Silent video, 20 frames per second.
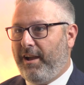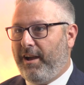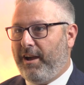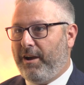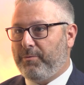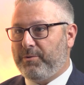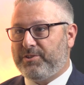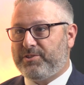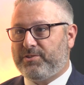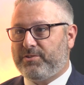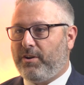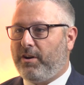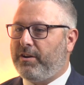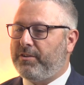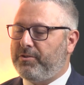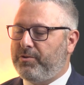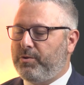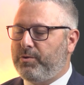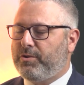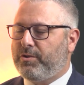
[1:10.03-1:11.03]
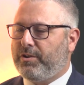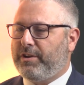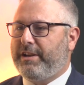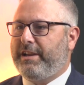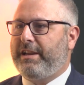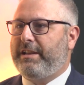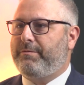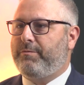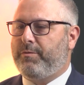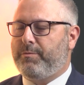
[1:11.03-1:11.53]
Uh, we saw it in
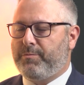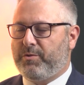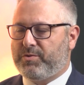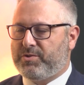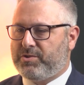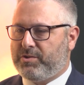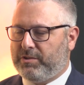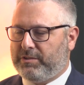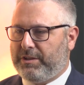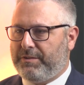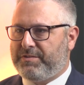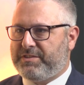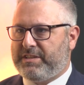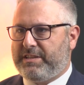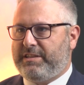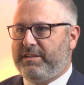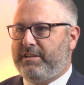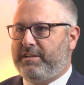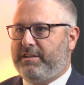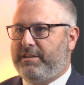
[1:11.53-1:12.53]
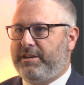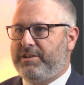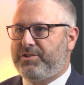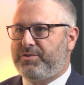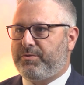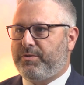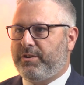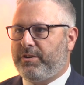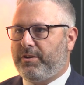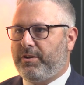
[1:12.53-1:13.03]
Ukraine, we most certainly have seen it in
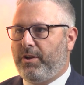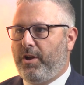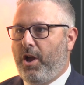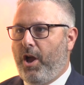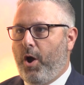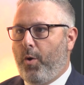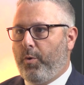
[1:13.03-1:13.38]
Israel,